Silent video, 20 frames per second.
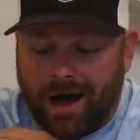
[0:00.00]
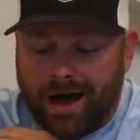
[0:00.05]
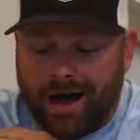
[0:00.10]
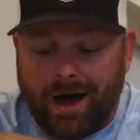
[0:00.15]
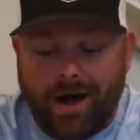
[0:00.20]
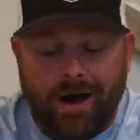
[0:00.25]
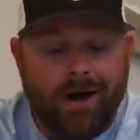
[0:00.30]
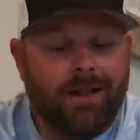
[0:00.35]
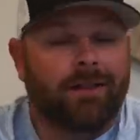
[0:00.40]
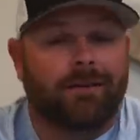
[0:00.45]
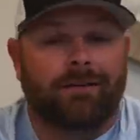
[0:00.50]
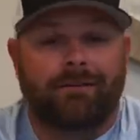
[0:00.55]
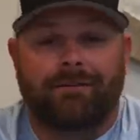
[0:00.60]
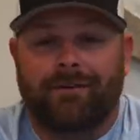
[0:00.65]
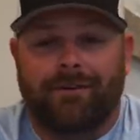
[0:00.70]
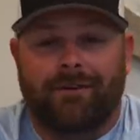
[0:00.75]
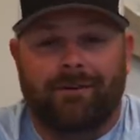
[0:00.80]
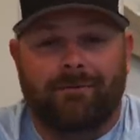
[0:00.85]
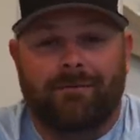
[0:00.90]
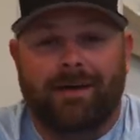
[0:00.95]
All of
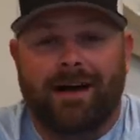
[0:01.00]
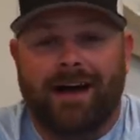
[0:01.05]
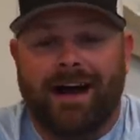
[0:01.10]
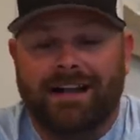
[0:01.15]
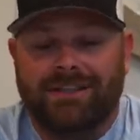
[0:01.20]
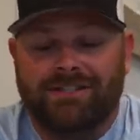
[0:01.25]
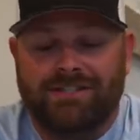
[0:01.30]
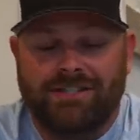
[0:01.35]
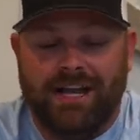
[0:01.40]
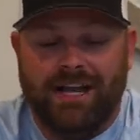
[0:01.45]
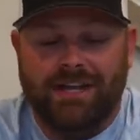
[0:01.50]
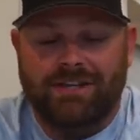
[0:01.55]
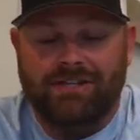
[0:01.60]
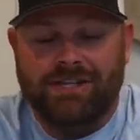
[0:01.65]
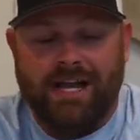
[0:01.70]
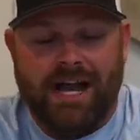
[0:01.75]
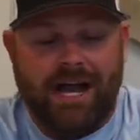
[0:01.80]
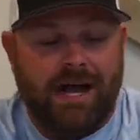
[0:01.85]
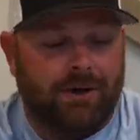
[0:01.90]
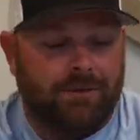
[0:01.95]
them, I
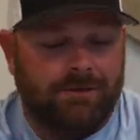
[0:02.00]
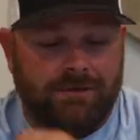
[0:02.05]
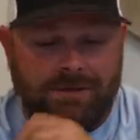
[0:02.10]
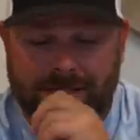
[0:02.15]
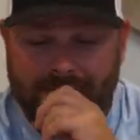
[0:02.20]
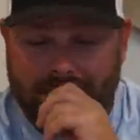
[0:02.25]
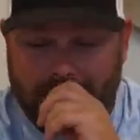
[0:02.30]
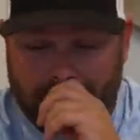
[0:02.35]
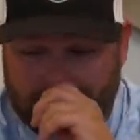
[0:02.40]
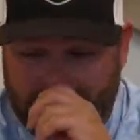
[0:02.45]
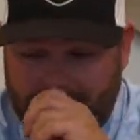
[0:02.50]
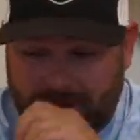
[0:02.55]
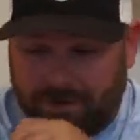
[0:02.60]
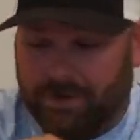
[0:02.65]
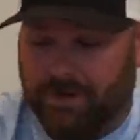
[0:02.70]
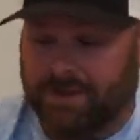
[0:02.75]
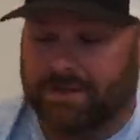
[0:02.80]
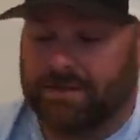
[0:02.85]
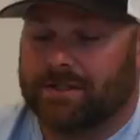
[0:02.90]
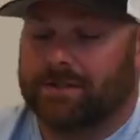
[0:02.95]
change out of my
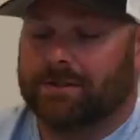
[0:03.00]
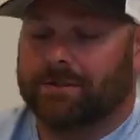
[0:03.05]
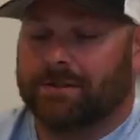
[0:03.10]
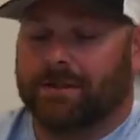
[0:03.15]
hooks.